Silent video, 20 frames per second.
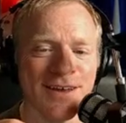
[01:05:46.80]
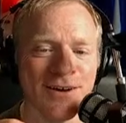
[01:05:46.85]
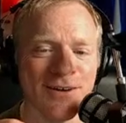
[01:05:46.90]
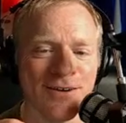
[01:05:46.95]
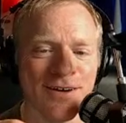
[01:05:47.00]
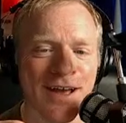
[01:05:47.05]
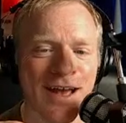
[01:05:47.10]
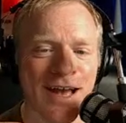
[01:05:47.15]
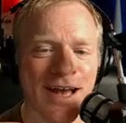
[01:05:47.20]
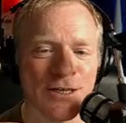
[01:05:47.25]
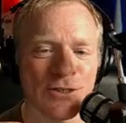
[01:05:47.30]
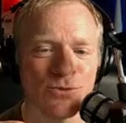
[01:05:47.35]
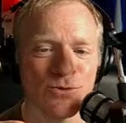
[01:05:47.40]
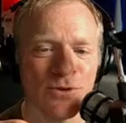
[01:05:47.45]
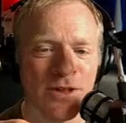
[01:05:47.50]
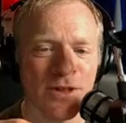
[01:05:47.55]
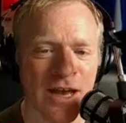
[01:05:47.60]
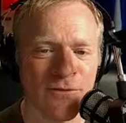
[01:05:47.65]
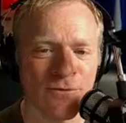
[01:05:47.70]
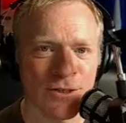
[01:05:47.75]

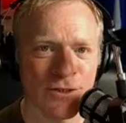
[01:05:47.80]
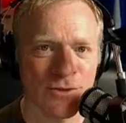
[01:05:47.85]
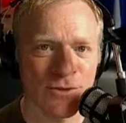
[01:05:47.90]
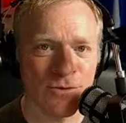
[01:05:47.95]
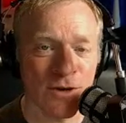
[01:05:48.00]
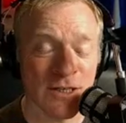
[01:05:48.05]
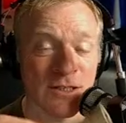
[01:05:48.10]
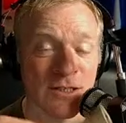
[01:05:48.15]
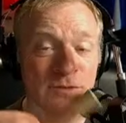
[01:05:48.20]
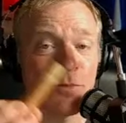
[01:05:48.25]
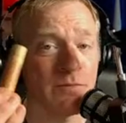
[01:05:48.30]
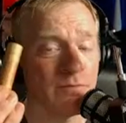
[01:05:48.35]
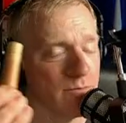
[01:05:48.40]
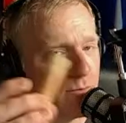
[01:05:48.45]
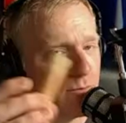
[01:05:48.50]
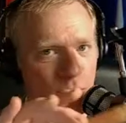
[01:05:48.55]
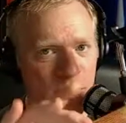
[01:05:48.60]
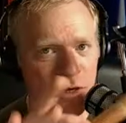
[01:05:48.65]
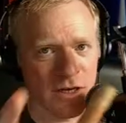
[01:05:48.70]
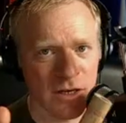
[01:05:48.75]
actual average thrust, but
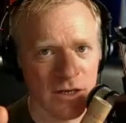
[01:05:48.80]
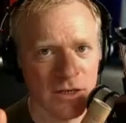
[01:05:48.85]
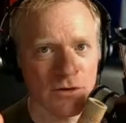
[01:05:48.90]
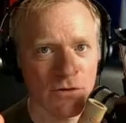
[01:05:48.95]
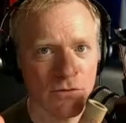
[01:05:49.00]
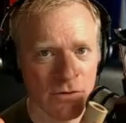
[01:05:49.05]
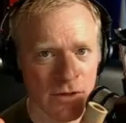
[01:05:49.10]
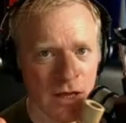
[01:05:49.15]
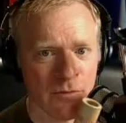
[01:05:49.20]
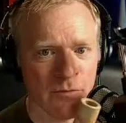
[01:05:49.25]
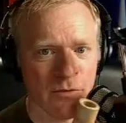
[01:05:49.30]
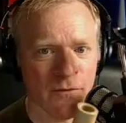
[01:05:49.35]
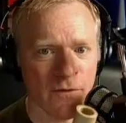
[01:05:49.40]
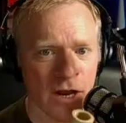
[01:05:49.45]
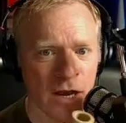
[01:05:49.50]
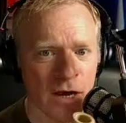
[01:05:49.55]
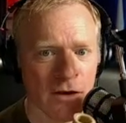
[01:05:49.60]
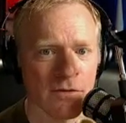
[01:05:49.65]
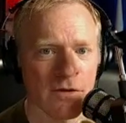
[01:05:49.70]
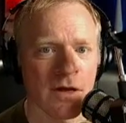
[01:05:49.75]
we're going to ignore that for
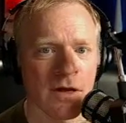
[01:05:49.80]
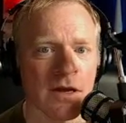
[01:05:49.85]
now.